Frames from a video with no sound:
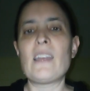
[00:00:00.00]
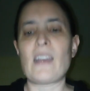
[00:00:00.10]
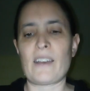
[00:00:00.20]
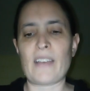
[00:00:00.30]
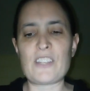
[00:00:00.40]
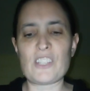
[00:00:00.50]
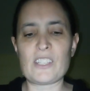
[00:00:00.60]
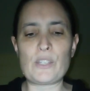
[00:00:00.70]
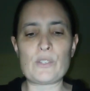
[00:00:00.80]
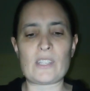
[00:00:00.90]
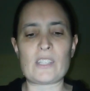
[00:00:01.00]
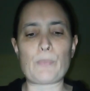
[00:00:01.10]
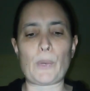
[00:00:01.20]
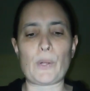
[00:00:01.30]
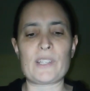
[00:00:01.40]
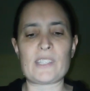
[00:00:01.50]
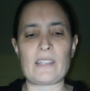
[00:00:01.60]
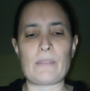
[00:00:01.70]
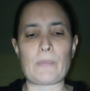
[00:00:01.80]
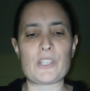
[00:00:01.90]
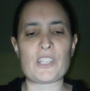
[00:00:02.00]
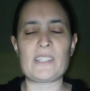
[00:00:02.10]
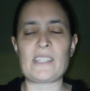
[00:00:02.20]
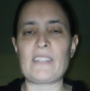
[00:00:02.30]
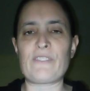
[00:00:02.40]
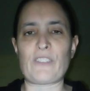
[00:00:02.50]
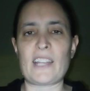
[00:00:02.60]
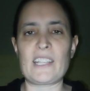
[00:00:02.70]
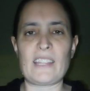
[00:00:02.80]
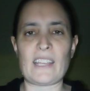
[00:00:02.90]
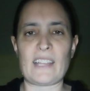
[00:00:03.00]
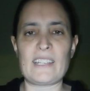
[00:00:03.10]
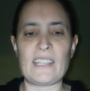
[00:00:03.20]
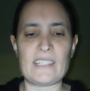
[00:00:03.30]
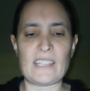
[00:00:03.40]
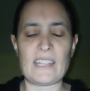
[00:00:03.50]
I just use this bowl as an emergency for anything I need to